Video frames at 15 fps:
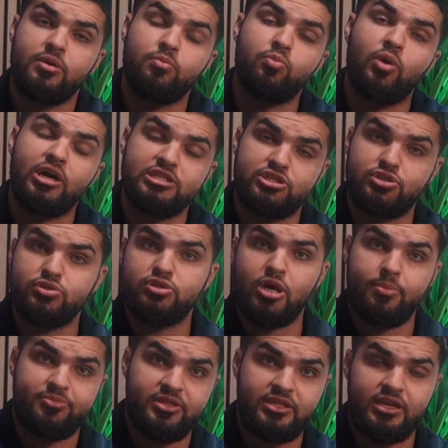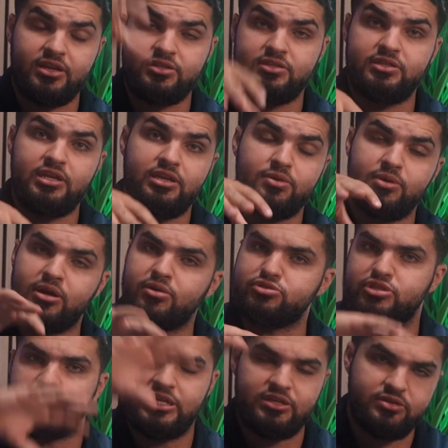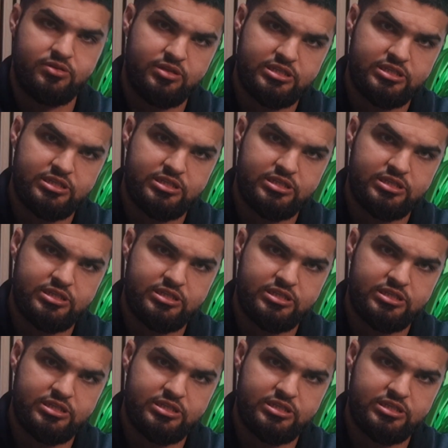once you dump the data to the data warehouse, again,